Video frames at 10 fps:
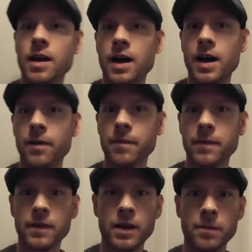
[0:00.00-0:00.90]

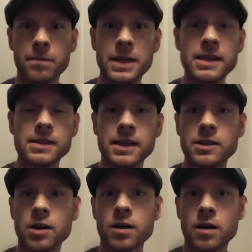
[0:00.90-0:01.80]
Um, the P C
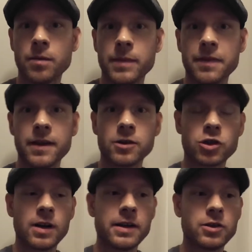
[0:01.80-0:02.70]
term that
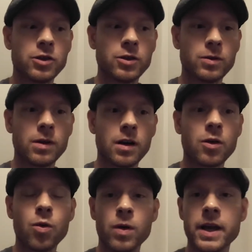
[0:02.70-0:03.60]
they're trying to
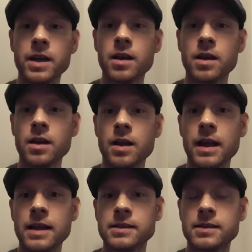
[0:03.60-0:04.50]
coin
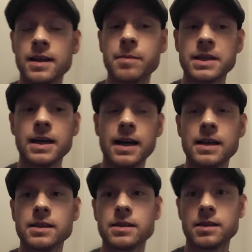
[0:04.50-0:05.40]
and
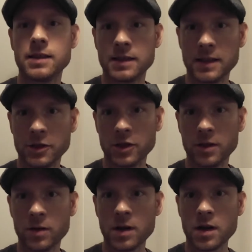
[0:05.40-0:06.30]
stigmatize this
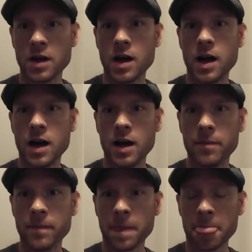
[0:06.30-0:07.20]
issue.
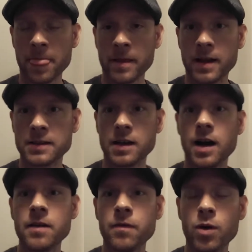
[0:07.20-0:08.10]
Um, it's an
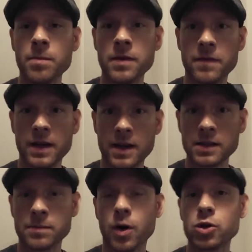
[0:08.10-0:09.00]
unformed
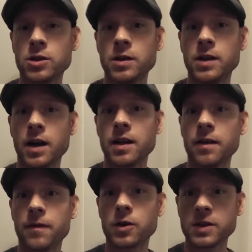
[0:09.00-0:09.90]
fetus. Most are done in
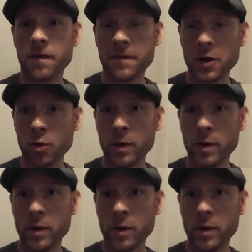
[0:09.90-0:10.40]
the first few